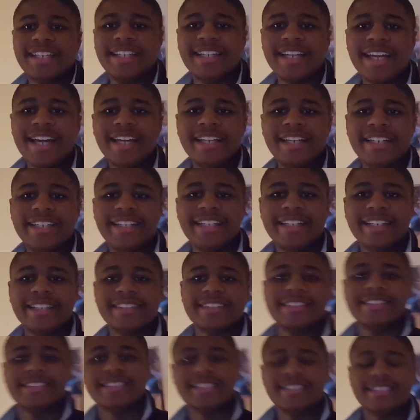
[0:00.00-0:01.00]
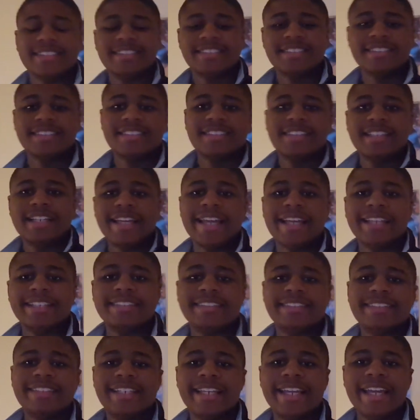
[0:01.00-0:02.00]
99 here,
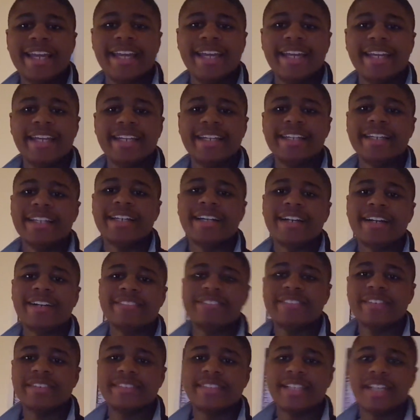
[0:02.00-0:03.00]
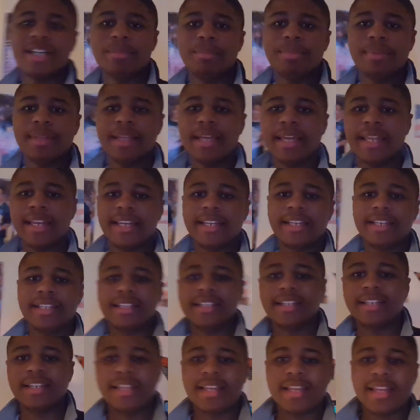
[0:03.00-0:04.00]
and today on Reptile Planet
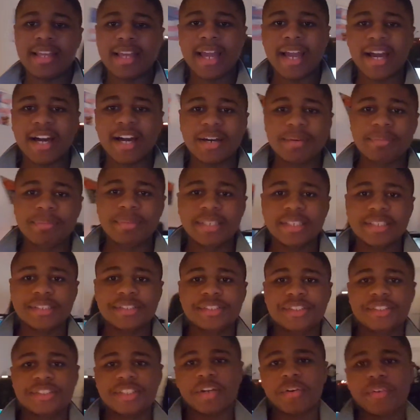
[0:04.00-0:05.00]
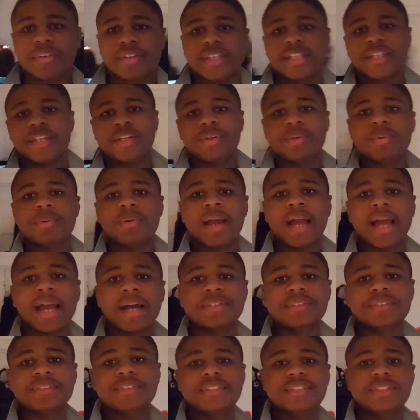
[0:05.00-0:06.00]
I'll be showing you
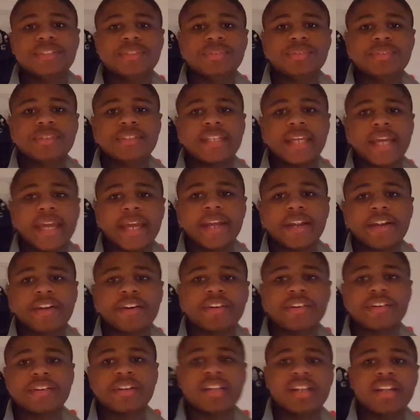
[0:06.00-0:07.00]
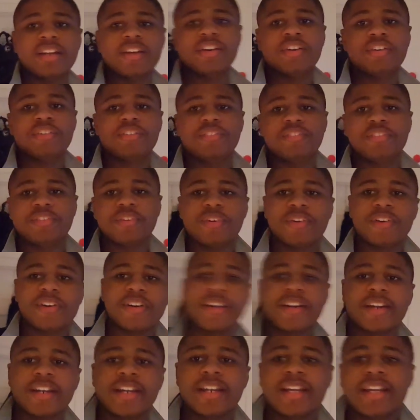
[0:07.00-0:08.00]
how to care
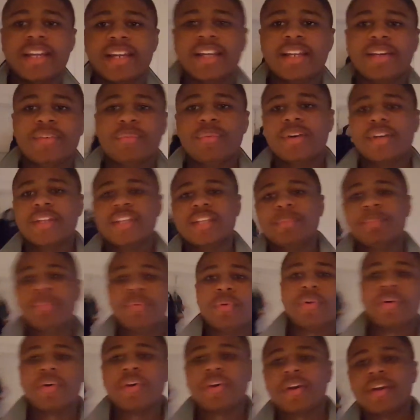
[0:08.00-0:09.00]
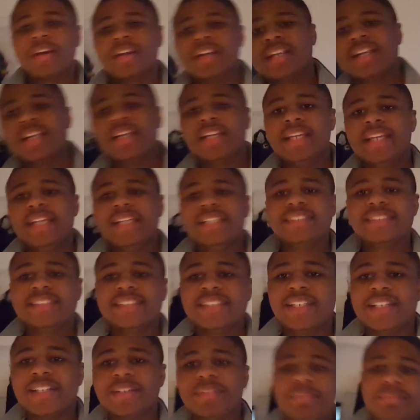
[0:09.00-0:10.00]
for one of the more
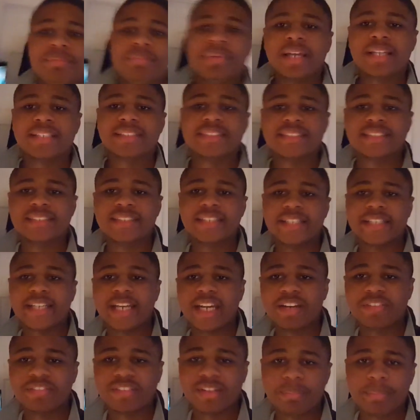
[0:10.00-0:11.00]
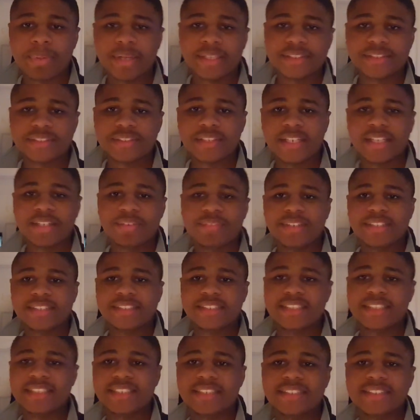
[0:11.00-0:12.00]
easier pets to take care of in the pet trade,
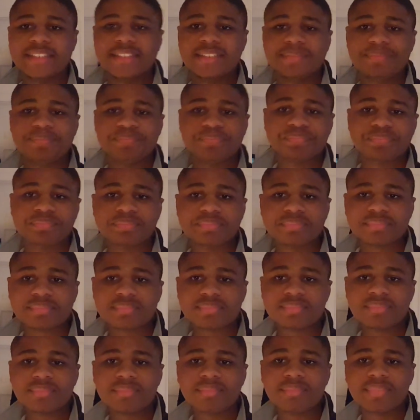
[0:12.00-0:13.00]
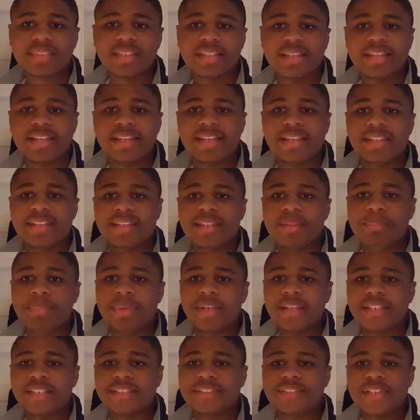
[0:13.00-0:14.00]
which is the
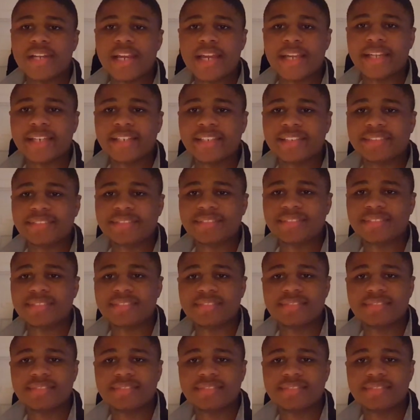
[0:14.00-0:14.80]
bearded dragon.